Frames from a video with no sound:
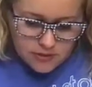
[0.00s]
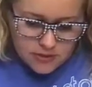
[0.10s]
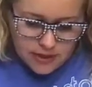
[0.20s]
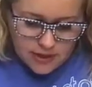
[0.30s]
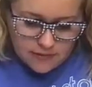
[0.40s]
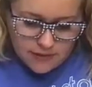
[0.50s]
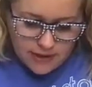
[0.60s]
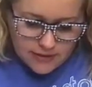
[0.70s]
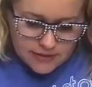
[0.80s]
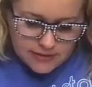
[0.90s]
to kind of
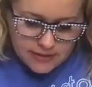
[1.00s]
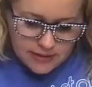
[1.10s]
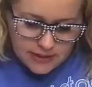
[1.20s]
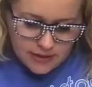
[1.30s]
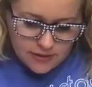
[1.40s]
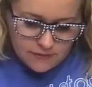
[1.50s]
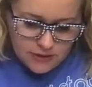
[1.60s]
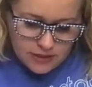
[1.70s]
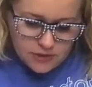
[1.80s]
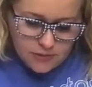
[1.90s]
like stick it down if you
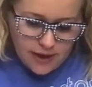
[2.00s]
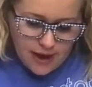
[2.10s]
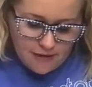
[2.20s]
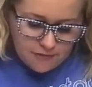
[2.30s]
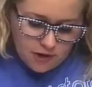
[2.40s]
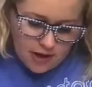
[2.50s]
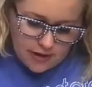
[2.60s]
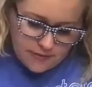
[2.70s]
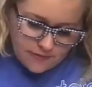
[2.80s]
need to do a half dot.